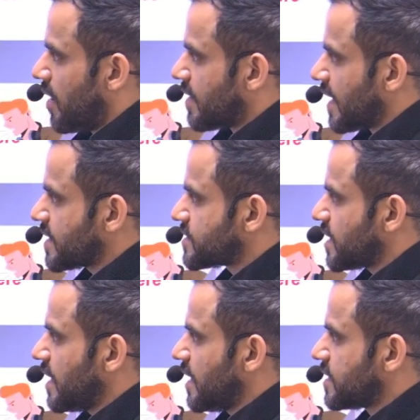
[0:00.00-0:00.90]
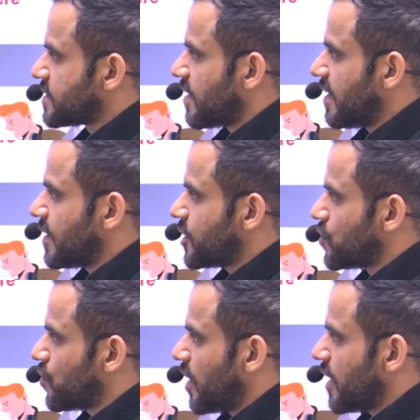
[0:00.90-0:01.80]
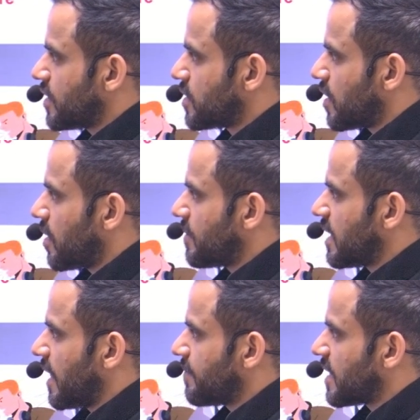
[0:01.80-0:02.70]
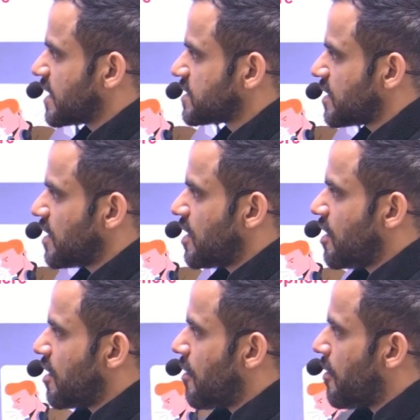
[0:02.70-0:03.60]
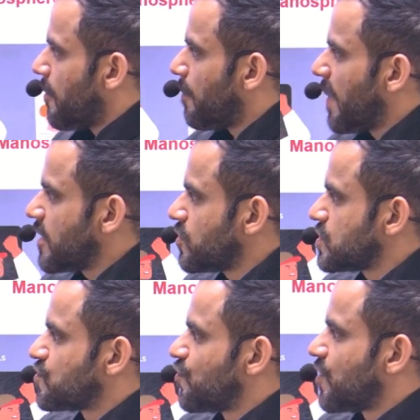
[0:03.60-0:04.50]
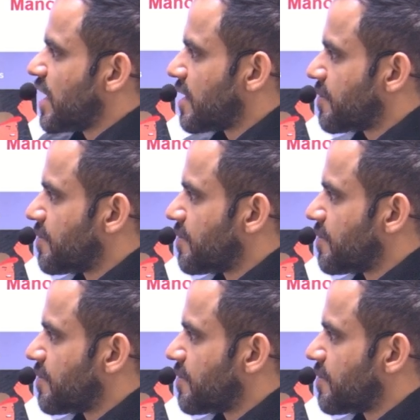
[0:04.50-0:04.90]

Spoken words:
Next is related to a term named as manosphere.